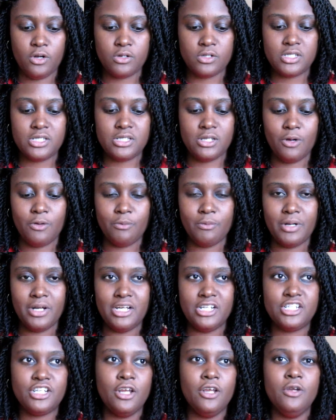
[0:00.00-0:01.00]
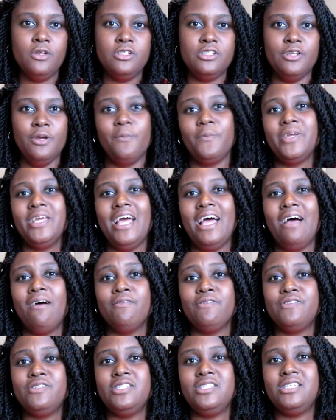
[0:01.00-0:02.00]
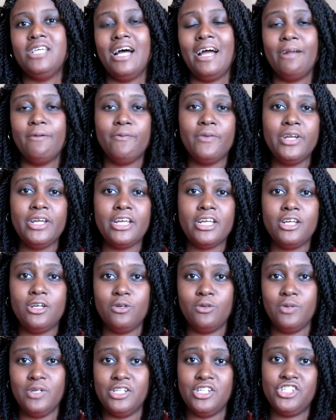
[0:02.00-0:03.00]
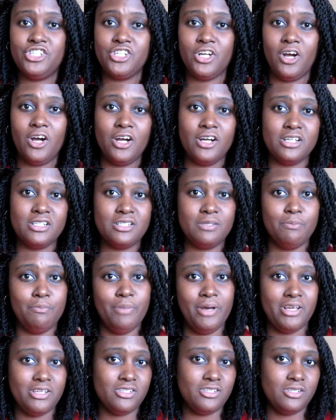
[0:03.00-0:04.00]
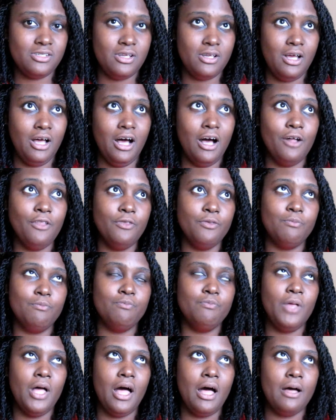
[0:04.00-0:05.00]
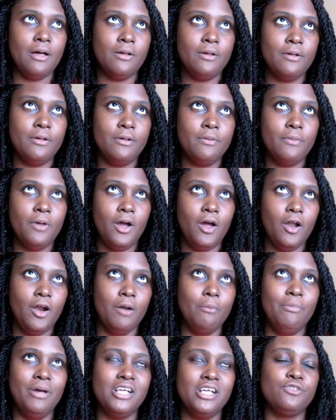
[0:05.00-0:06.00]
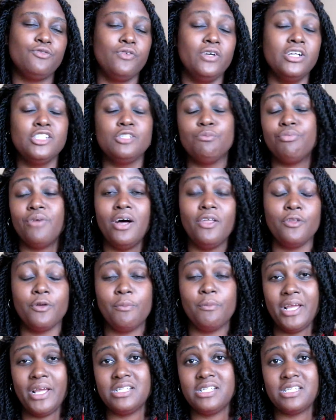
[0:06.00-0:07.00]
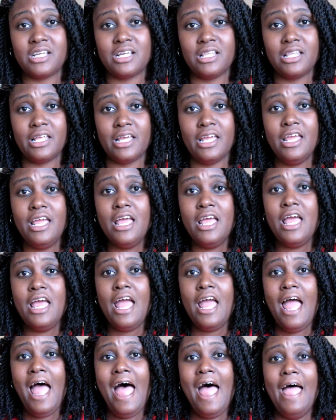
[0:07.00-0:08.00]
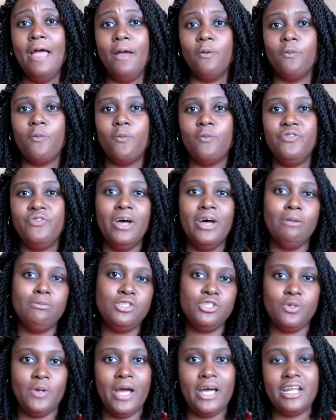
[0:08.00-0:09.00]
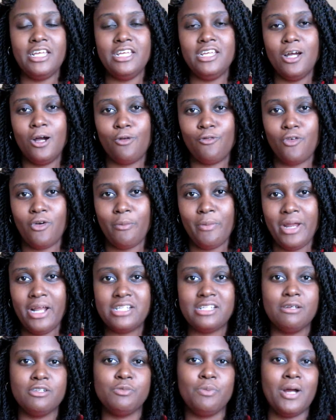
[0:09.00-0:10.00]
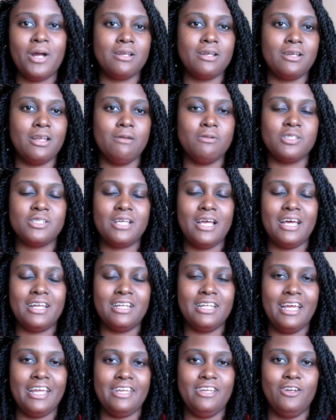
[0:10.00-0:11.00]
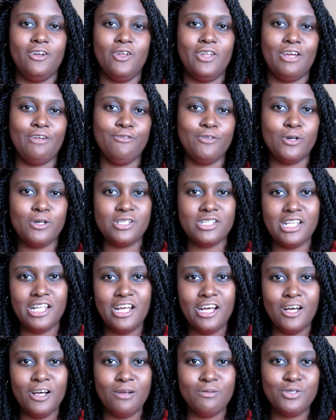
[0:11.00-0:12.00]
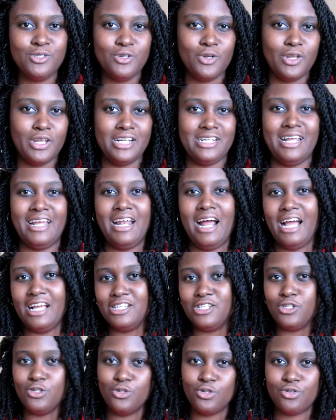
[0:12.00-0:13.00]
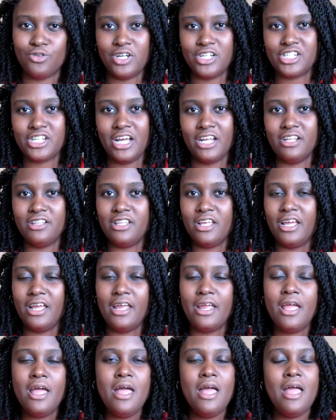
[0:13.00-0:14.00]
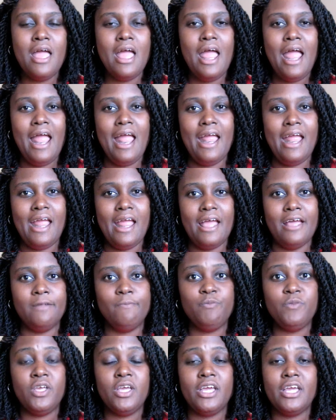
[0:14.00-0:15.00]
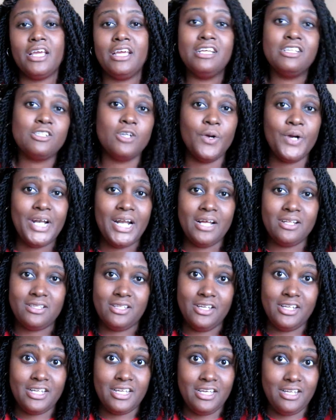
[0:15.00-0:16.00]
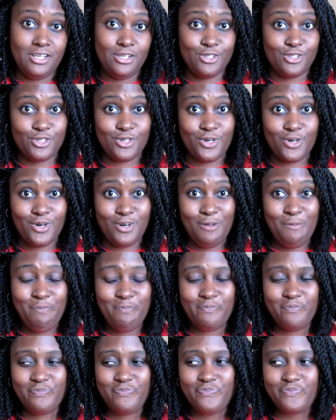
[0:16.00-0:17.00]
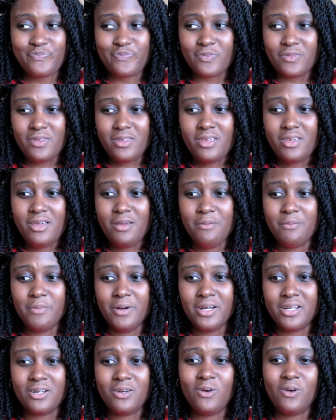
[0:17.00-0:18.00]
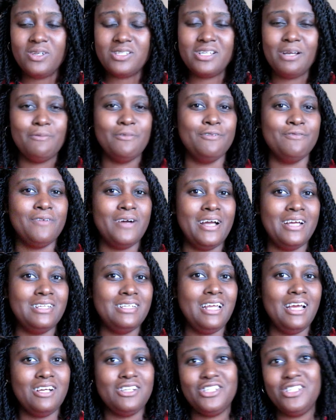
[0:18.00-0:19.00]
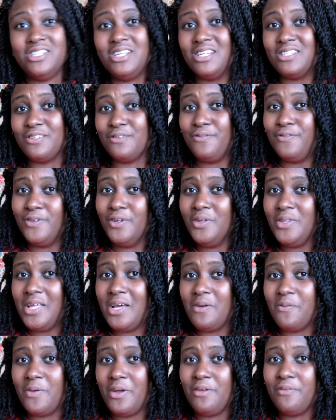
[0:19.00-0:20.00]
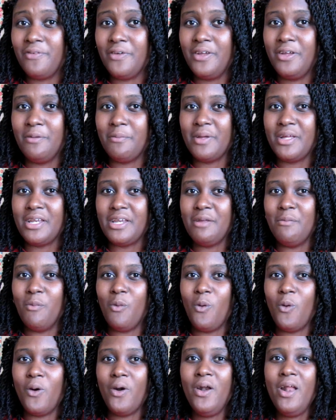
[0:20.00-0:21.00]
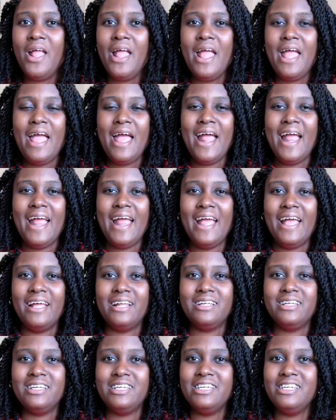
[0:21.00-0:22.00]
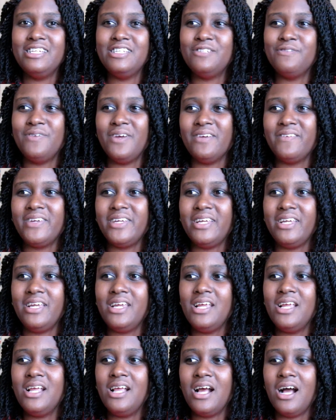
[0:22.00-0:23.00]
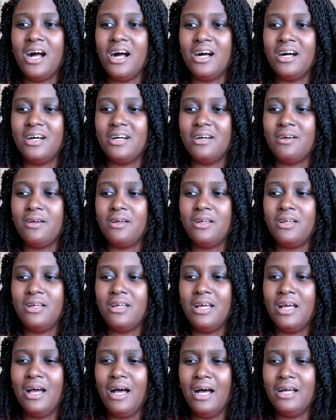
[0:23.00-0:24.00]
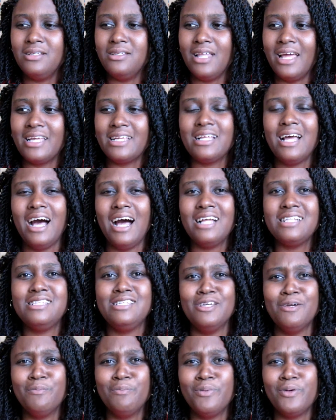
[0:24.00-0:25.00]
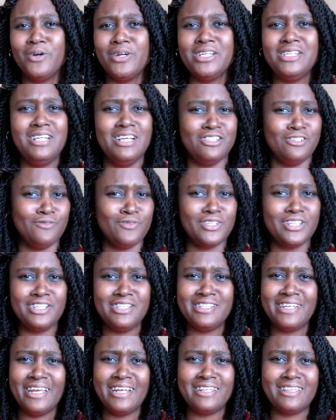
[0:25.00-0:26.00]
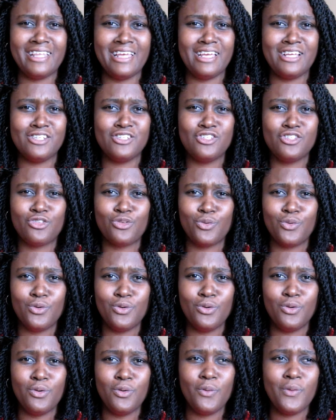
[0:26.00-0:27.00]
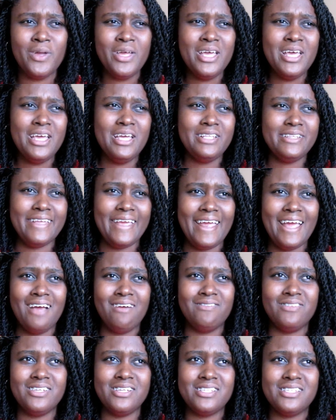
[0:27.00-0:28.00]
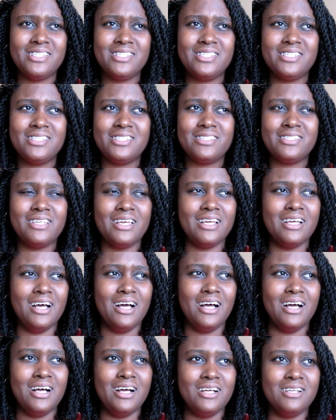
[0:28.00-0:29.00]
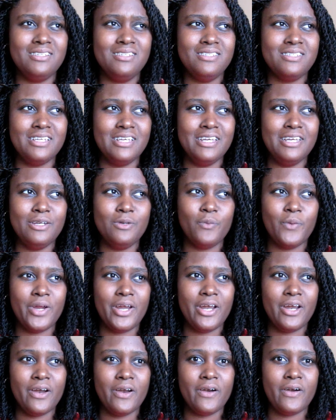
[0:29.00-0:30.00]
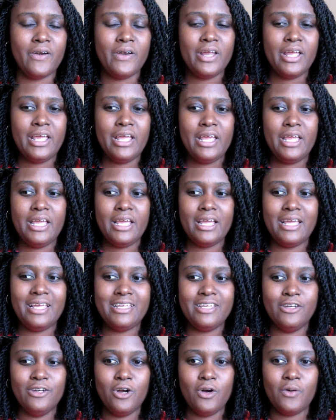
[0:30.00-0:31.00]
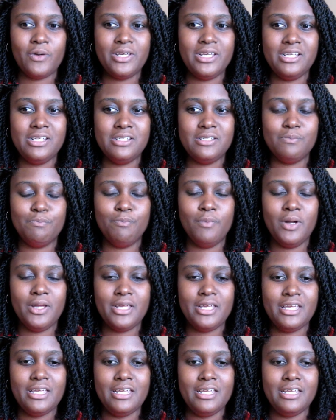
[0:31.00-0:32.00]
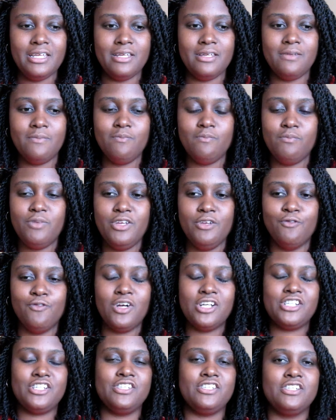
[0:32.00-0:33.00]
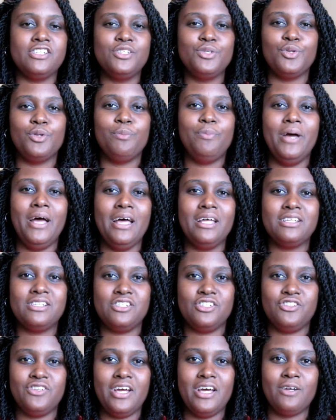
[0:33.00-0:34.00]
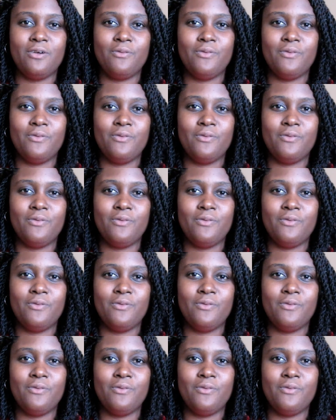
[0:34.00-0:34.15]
so much? Then we have Tariq, who is Char's her best friend's brother, basically. And them two had a young romance. They was kind of like, like first loves, like that high school crush kind of thing. And he's going out there to get his girl. But of course, come to find out, she doesn't feel that way for him anymore. And he's very, like hot temper. He doesn't really think things through. They have this scene where, he rushes into the palace to try to